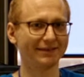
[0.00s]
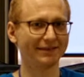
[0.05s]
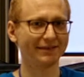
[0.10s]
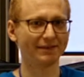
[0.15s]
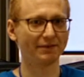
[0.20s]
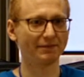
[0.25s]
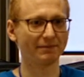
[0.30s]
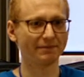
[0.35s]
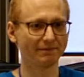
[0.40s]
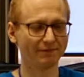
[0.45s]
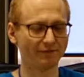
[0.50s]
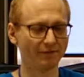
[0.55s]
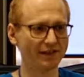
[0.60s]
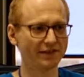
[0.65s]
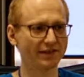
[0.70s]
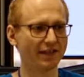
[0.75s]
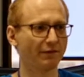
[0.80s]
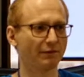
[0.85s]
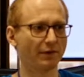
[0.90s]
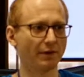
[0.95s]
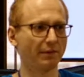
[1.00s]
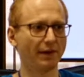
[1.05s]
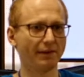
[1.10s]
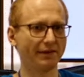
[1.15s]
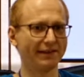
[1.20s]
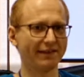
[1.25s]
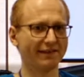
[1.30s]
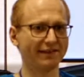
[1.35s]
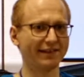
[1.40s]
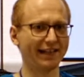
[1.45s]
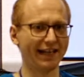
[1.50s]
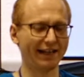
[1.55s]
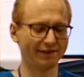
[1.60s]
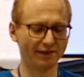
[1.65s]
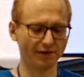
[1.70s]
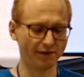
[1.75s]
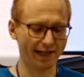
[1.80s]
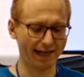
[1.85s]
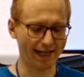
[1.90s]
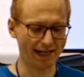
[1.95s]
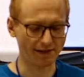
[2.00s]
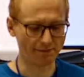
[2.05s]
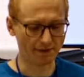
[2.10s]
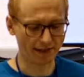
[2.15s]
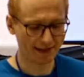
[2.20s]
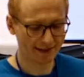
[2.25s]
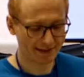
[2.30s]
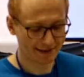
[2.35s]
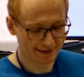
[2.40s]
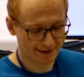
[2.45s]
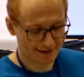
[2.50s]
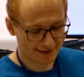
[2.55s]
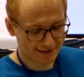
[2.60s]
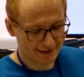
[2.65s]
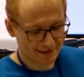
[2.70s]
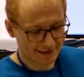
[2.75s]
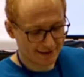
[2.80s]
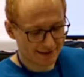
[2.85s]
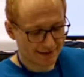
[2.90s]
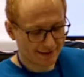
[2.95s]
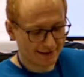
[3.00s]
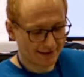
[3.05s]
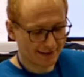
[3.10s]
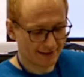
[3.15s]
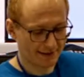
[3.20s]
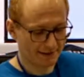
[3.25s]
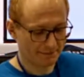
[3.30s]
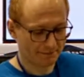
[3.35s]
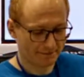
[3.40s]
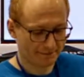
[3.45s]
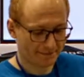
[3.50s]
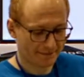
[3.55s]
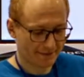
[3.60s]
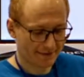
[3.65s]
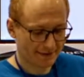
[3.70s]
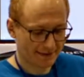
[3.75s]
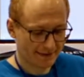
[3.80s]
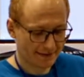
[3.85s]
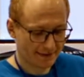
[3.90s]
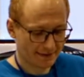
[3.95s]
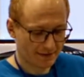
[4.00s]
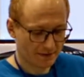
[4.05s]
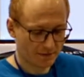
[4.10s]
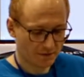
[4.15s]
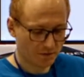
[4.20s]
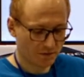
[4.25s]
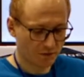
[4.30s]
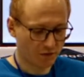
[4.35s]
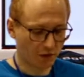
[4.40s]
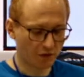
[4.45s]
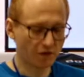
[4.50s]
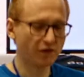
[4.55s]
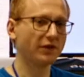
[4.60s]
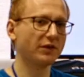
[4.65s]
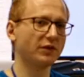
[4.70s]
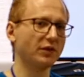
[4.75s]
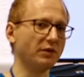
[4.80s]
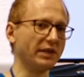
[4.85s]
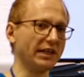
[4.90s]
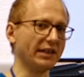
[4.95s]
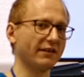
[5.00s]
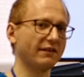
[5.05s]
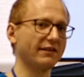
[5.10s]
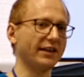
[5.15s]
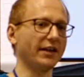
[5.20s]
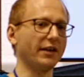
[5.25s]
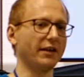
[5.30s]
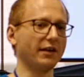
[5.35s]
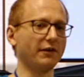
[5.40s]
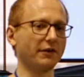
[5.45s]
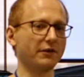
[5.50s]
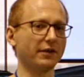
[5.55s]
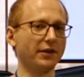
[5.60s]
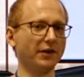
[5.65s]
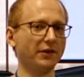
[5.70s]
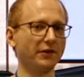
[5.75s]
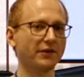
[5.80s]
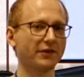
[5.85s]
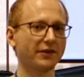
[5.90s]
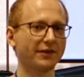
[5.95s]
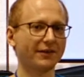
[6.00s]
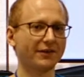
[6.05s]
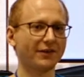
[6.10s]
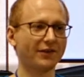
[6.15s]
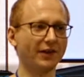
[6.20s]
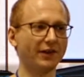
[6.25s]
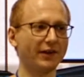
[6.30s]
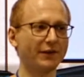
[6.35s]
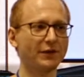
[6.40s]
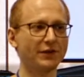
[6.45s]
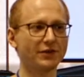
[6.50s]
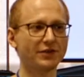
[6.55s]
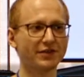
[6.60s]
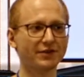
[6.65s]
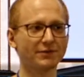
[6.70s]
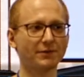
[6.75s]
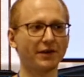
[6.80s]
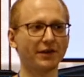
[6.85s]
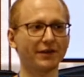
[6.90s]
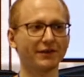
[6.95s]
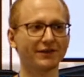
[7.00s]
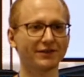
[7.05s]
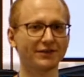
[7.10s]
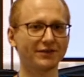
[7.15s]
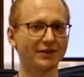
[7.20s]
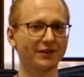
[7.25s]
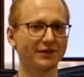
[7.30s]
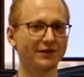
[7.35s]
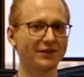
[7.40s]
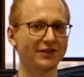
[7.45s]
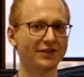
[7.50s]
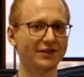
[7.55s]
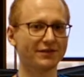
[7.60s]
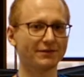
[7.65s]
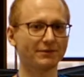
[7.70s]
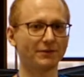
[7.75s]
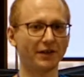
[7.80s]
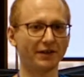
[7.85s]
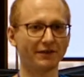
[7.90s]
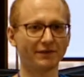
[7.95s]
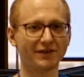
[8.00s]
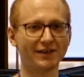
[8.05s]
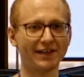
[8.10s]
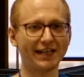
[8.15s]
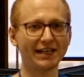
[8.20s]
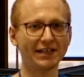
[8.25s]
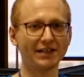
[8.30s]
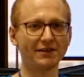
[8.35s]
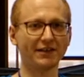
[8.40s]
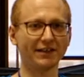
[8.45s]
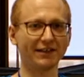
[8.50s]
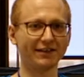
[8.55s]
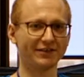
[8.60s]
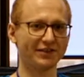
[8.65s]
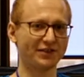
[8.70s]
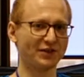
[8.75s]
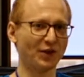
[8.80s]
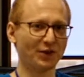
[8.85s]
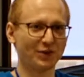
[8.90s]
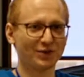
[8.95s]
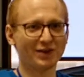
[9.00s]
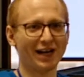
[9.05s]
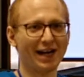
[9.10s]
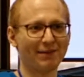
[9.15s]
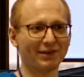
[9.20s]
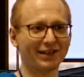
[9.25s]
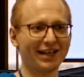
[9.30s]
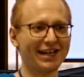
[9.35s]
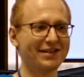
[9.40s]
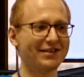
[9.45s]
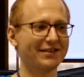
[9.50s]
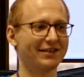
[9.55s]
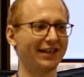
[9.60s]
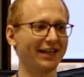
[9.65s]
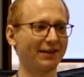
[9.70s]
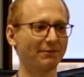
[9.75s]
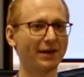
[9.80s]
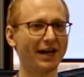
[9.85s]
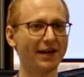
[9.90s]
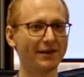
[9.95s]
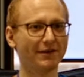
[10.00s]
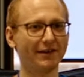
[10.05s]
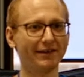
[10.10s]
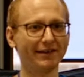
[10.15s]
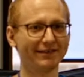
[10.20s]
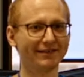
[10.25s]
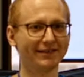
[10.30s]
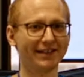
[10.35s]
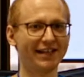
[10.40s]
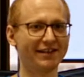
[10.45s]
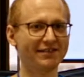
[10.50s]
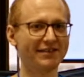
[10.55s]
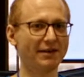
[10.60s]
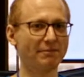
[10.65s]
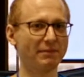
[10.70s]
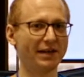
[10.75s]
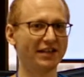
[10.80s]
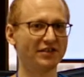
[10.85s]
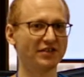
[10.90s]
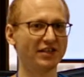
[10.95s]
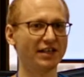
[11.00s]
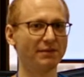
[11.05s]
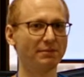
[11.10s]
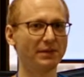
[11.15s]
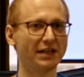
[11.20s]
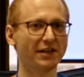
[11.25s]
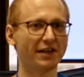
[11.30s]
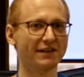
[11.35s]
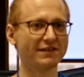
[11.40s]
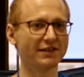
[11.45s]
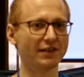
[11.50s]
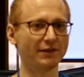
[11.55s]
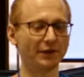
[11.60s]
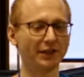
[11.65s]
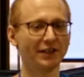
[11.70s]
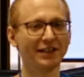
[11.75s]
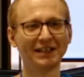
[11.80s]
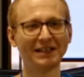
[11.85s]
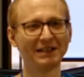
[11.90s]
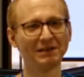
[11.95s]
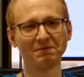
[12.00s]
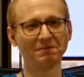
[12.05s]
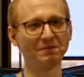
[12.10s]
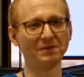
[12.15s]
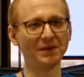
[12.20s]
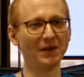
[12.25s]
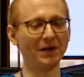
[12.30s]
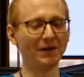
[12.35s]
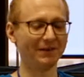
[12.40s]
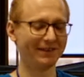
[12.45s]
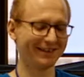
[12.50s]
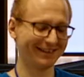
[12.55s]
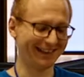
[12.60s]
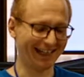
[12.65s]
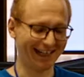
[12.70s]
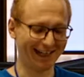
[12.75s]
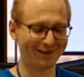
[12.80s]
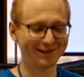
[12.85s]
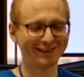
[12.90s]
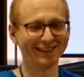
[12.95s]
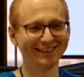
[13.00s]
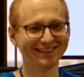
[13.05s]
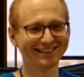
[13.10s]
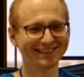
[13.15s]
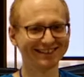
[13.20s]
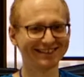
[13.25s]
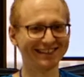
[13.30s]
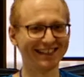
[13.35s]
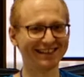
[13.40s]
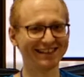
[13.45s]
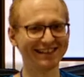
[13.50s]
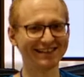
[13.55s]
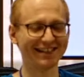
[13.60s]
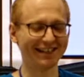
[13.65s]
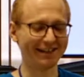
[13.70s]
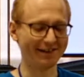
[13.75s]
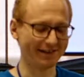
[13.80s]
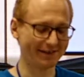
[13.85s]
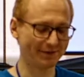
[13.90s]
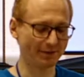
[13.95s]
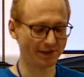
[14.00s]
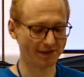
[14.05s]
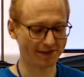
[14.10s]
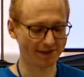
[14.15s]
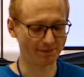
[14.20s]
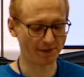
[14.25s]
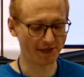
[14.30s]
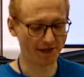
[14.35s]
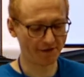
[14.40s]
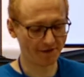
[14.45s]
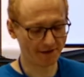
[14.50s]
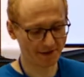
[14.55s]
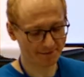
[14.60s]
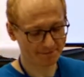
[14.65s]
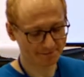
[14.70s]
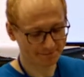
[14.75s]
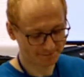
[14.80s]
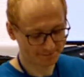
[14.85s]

your free software probably doesn't that do that anyway. Um, those you do need to set on localhost. So if you just want, if you just want to think you can just host your application like python dash m h t t p dot server, no, you have to set these headers, which is a bit annoying.